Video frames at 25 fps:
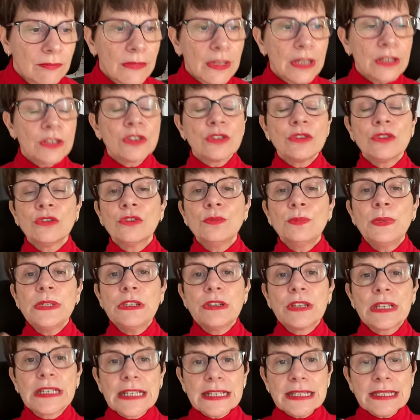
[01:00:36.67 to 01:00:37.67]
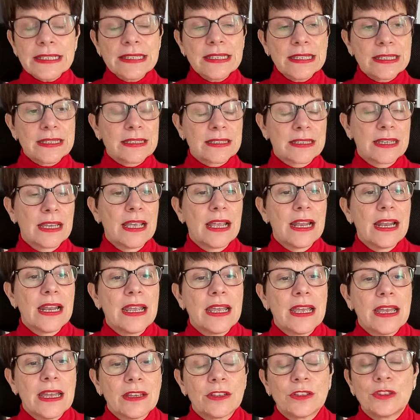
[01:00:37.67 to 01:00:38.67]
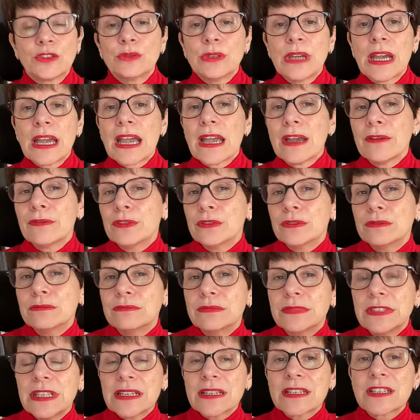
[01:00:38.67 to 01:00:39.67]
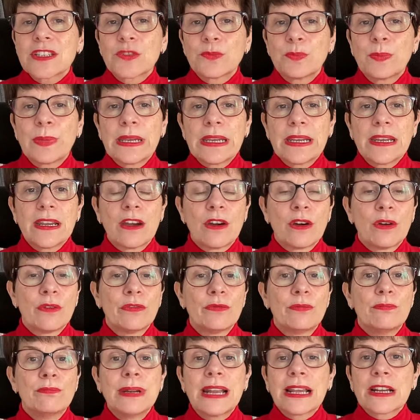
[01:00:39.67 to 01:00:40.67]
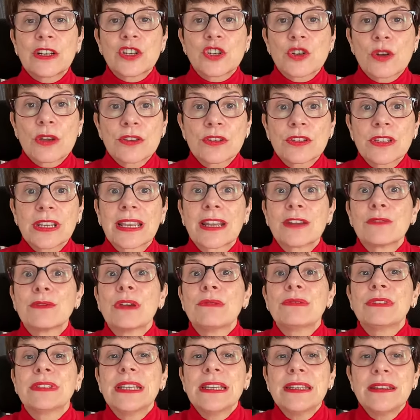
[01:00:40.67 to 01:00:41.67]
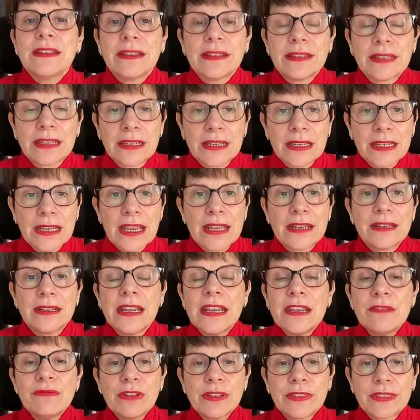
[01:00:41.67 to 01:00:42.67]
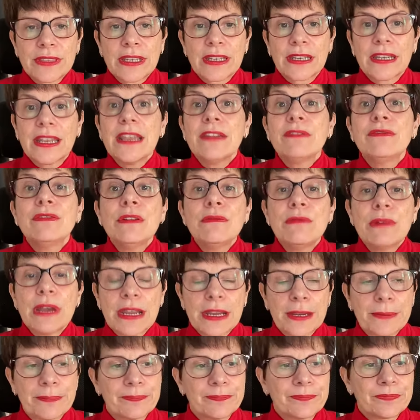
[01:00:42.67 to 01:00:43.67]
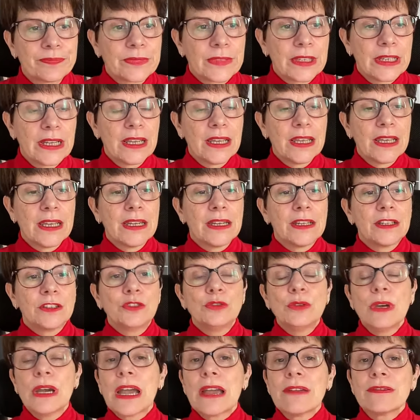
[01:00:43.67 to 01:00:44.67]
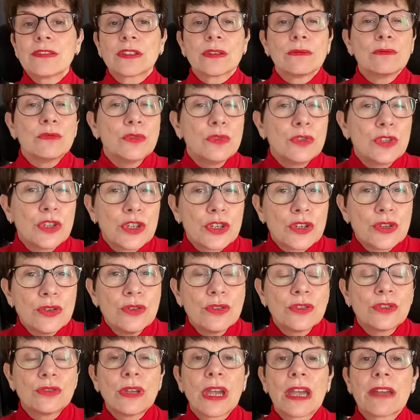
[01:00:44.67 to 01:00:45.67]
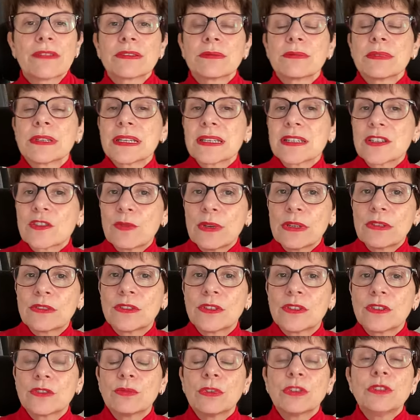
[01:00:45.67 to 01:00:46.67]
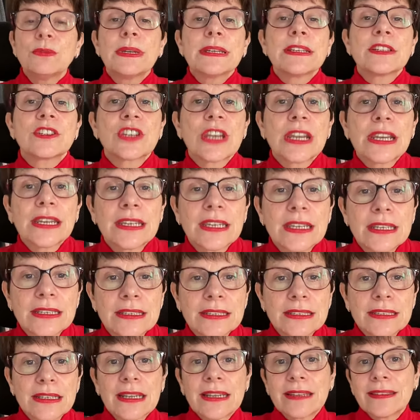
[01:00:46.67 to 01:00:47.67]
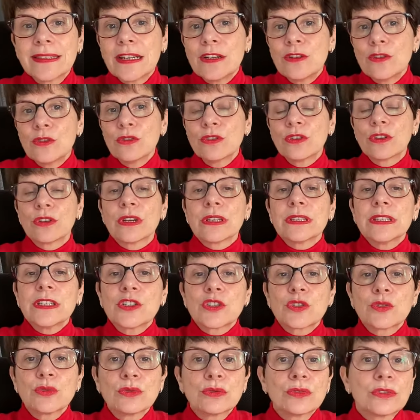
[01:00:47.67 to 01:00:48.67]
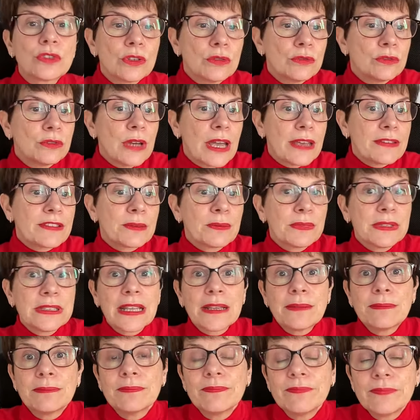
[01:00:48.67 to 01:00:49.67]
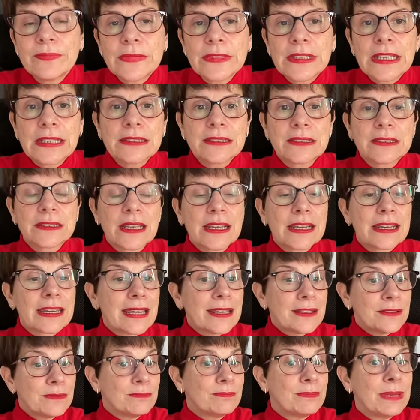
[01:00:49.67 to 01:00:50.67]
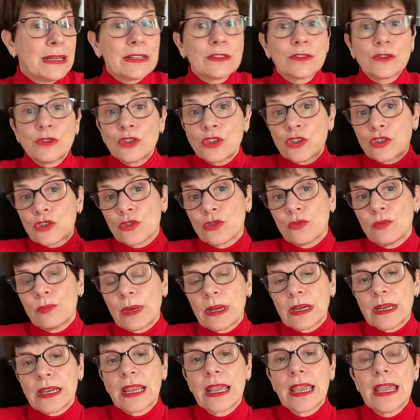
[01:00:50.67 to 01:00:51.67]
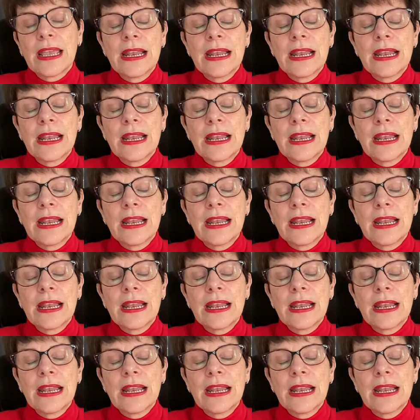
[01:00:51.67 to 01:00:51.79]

So it could be your classics. Do I have a nice pair of black trousers I can wear with anything and everything, everywhere? Do I have some good shoes? Do I have some nice sweaters? What about jackets? Are they longer? Are they shorter? Do I have something that, that I can belt to show my